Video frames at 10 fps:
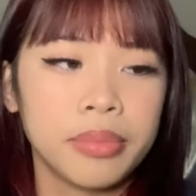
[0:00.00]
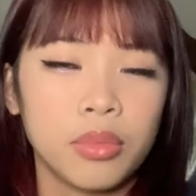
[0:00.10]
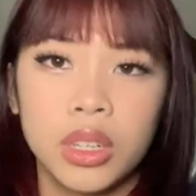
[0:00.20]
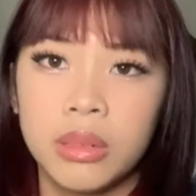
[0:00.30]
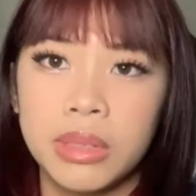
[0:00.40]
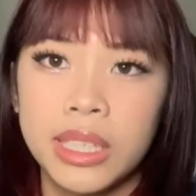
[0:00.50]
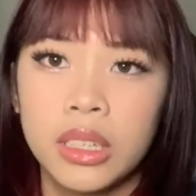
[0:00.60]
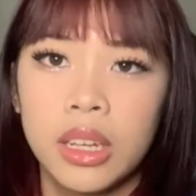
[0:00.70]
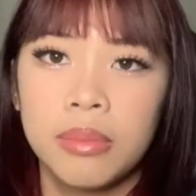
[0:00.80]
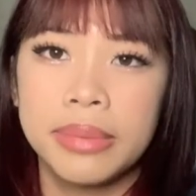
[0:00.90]
what I mean.
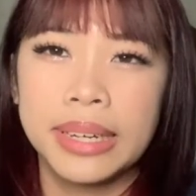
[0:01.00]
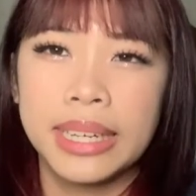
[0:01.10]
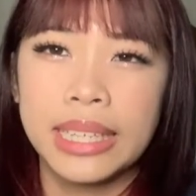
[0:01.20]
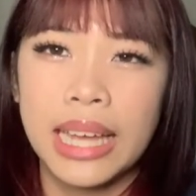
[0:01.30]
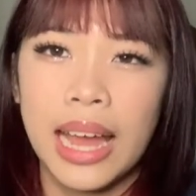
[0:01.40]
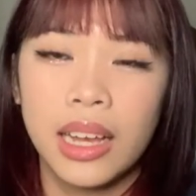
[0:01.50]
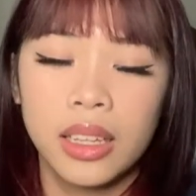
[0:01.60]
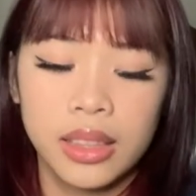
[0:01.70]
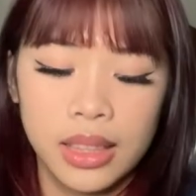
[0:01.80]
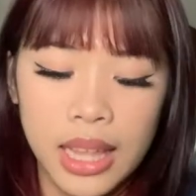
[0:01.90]
But yeah, I got
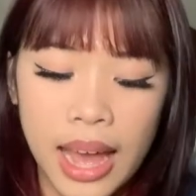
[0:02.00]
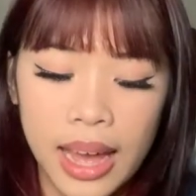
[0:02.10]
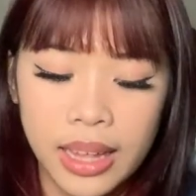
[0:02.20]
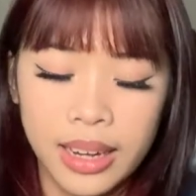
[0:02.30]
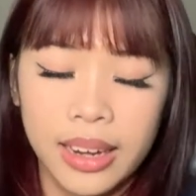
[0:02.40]
that.